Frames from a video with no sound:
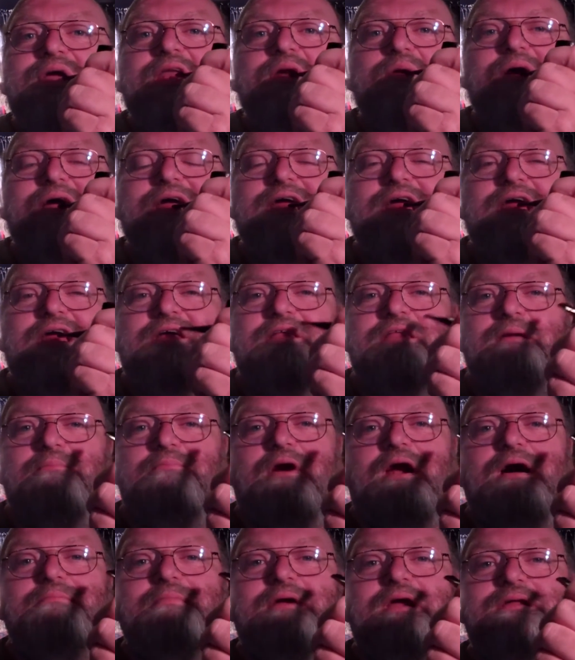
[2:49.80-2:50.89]
anyway, they
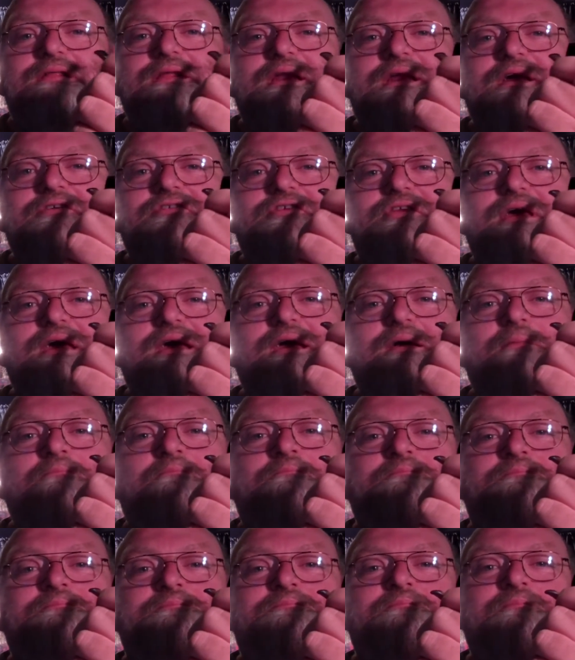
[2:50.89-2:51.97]
brought me in the next day,
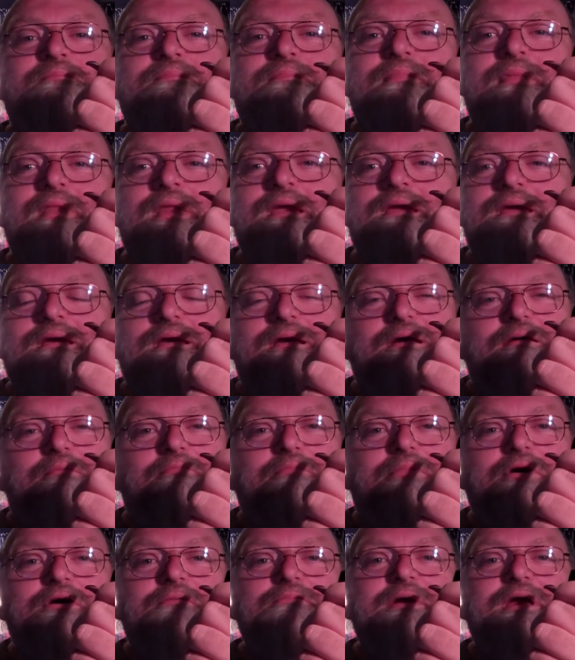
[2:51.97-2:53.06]

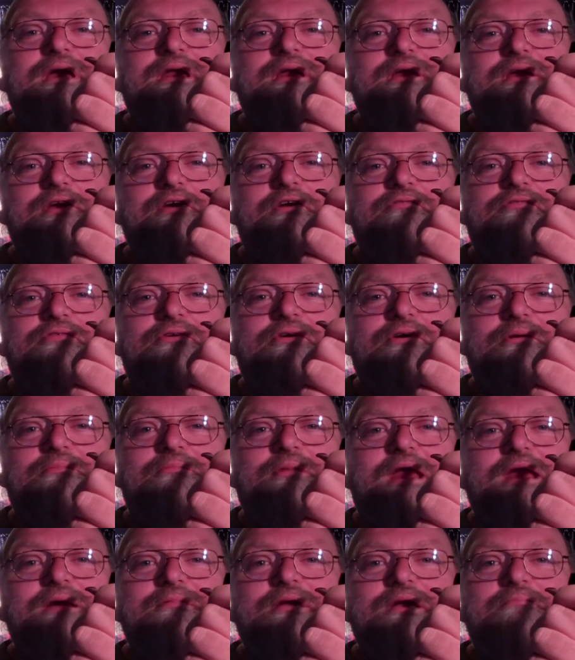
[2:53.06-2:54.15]
put me in a
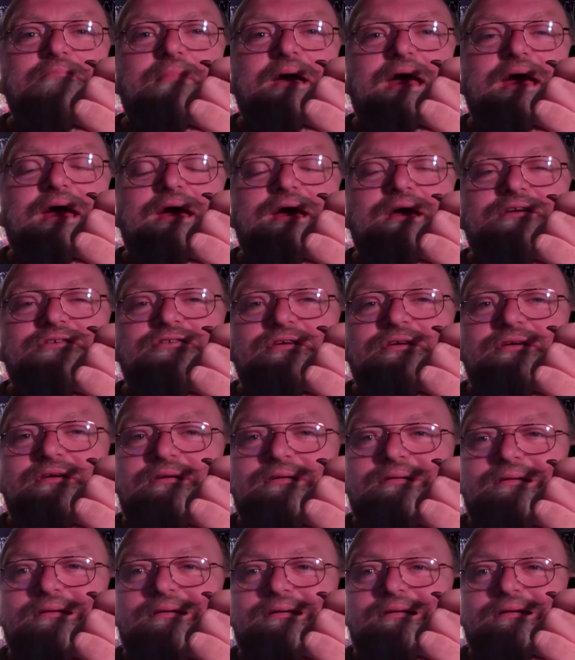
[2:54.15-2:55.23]
uniform, gave me a badge,
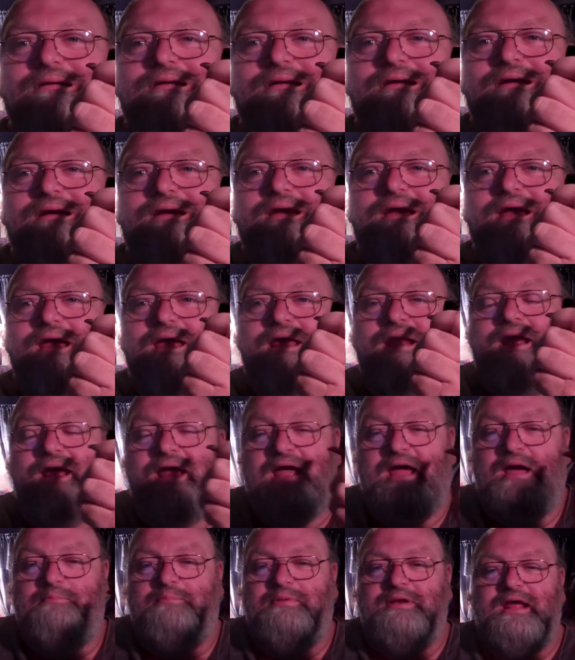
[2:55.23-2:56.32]
and I
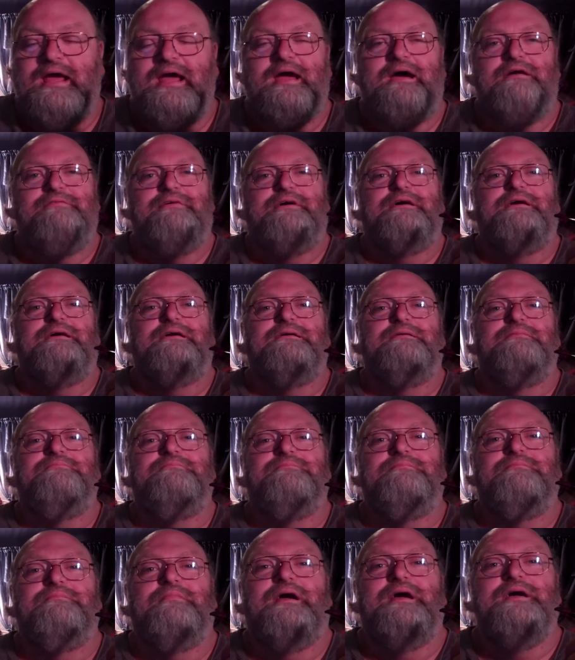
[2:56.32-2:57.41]
happened to have a
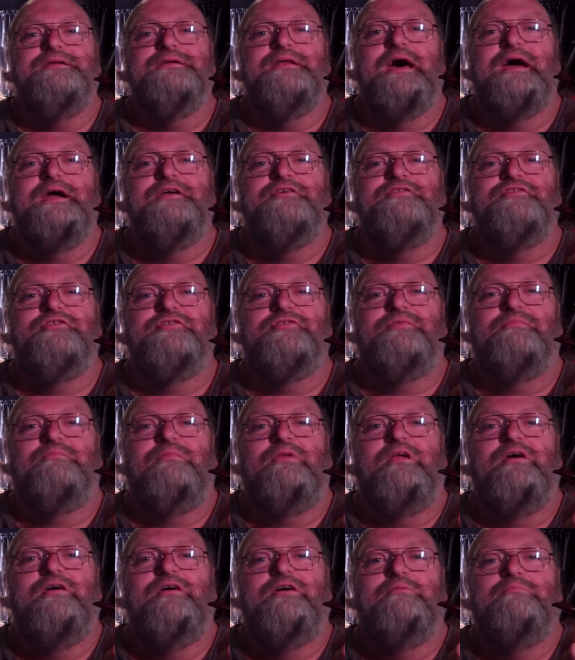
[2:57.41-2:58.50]
nice
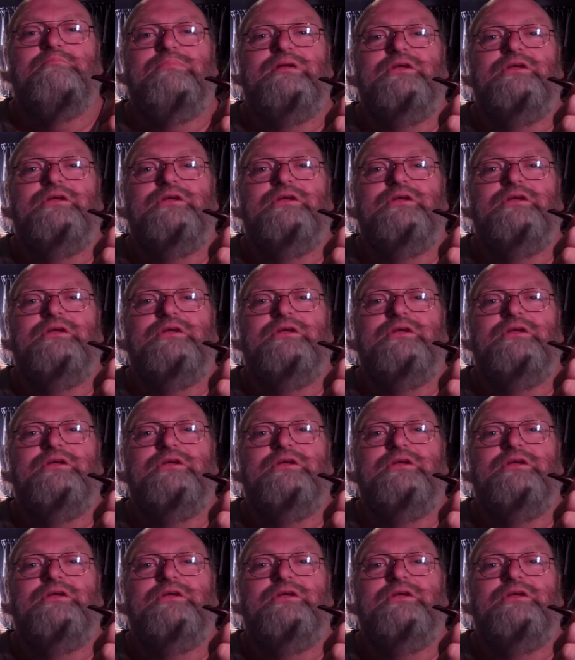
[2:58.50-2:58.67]
long